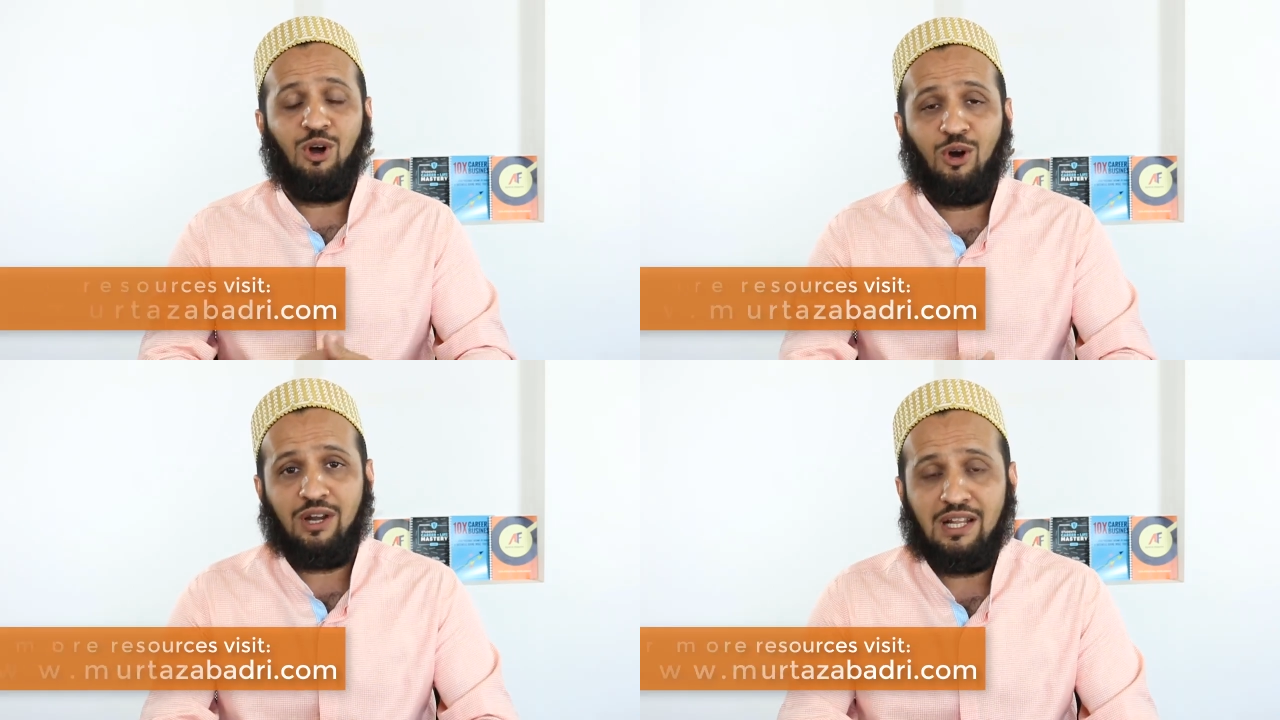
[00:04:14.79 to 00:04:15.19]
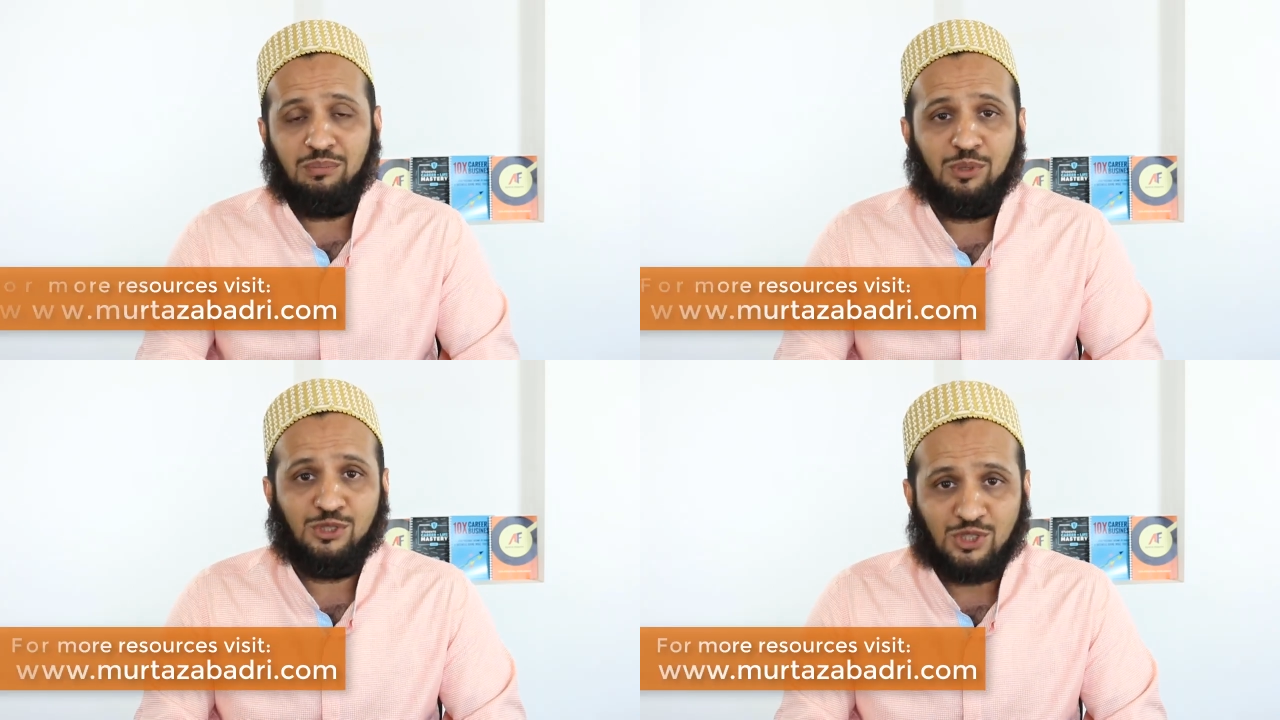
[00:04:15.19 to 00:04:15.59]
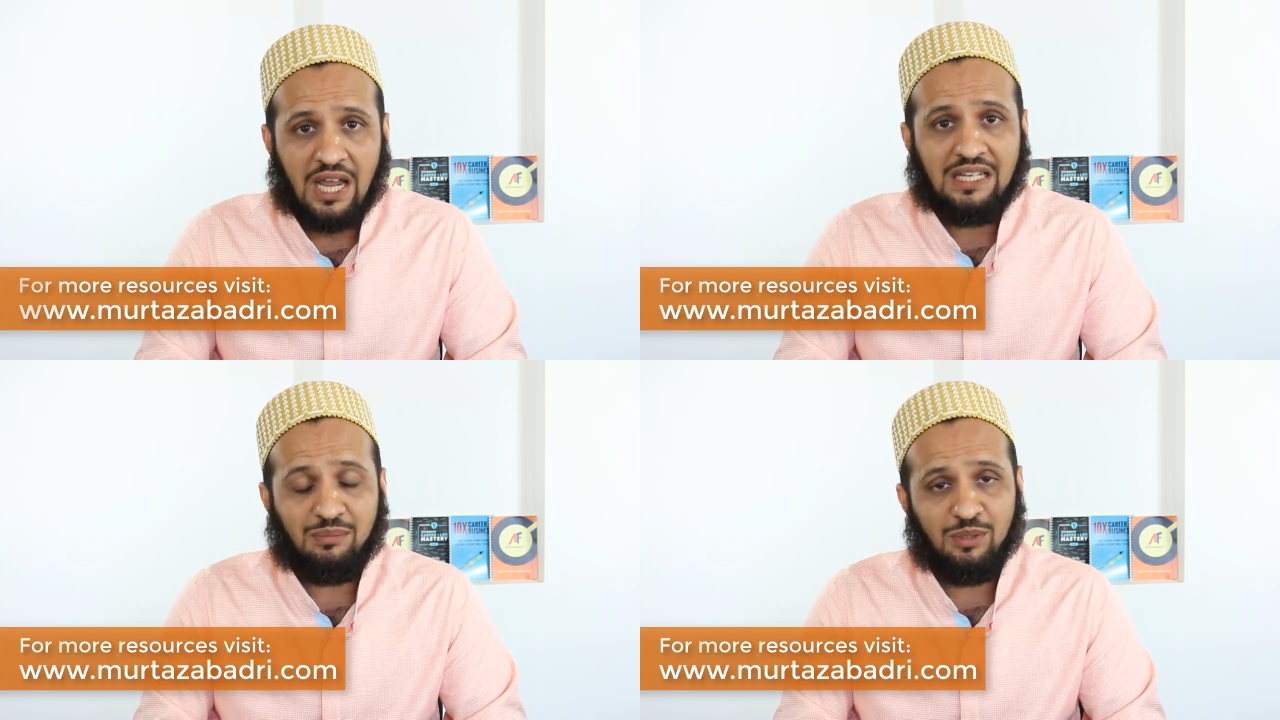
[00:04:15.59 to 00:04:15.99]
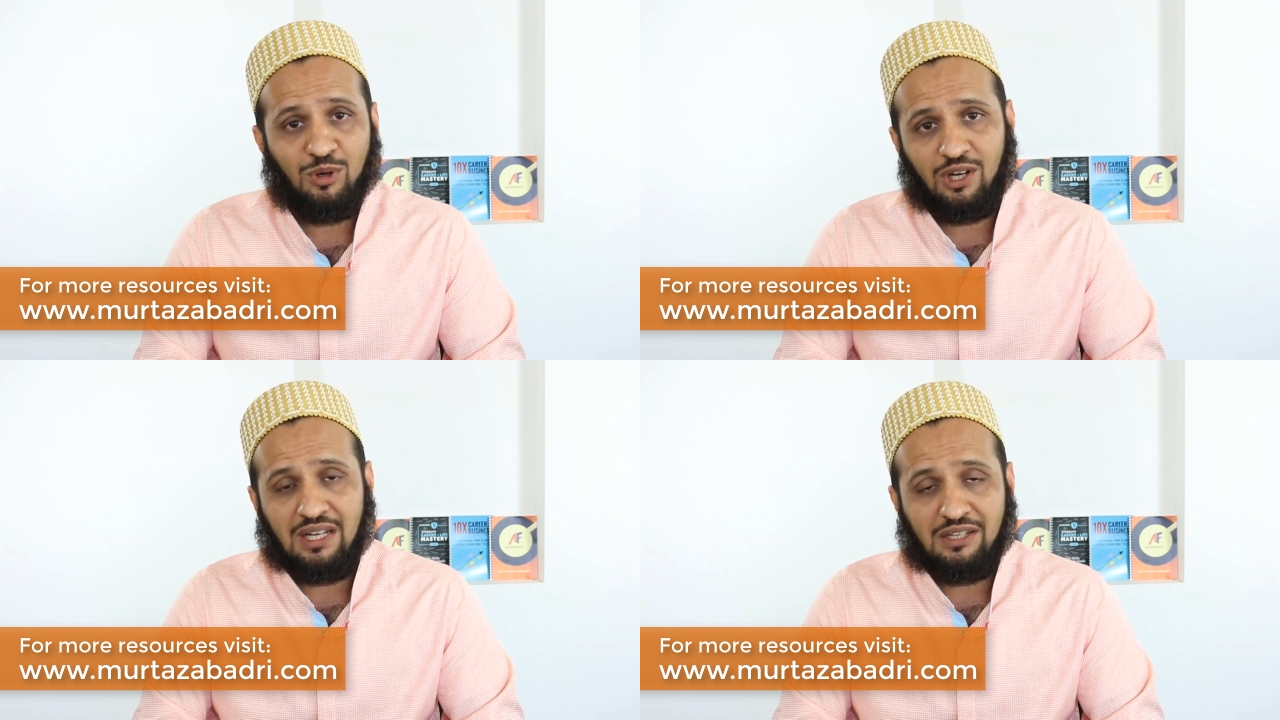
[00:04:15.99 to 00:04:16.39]
or help your child be
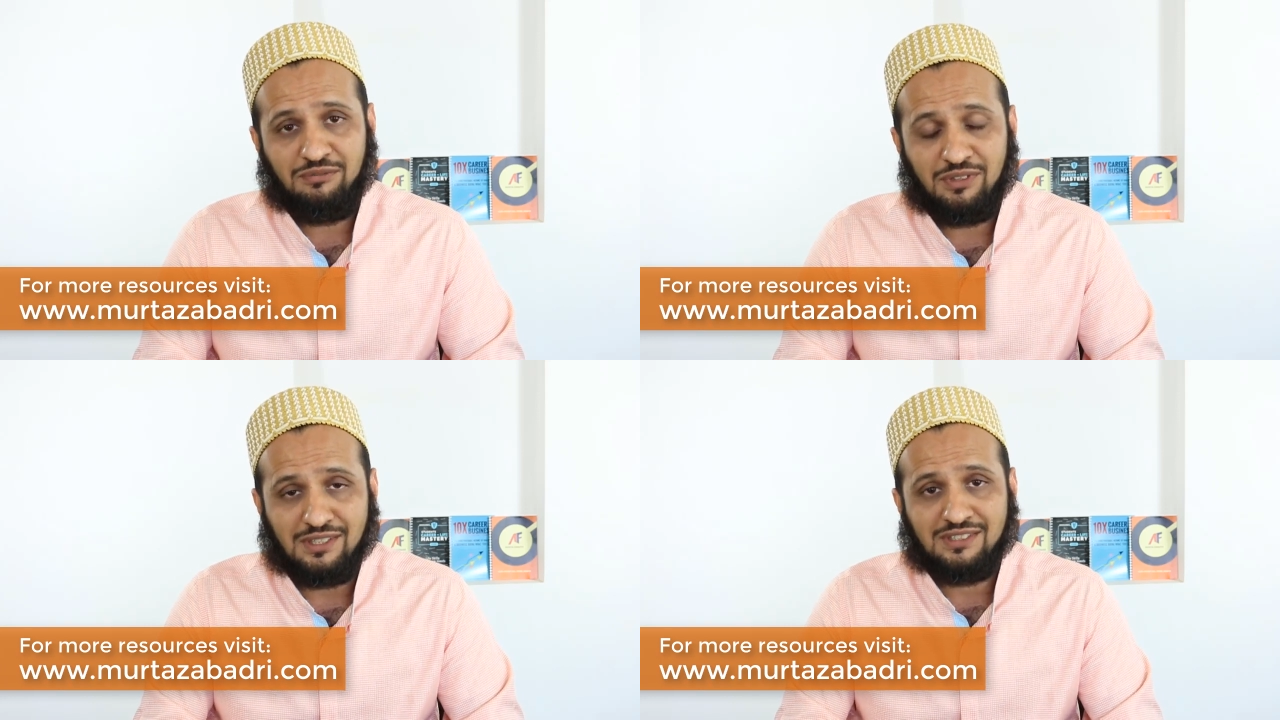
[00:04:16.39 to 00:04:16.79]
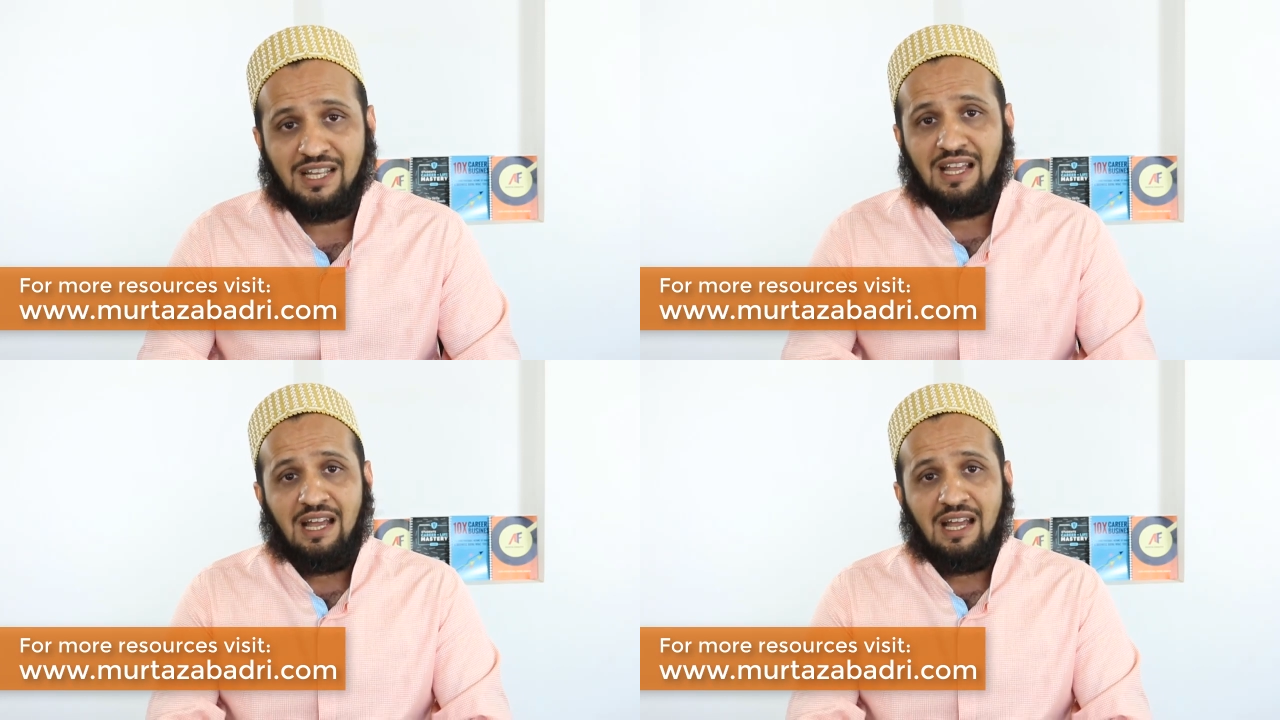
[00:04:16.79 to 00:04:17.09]
more alive and fearless.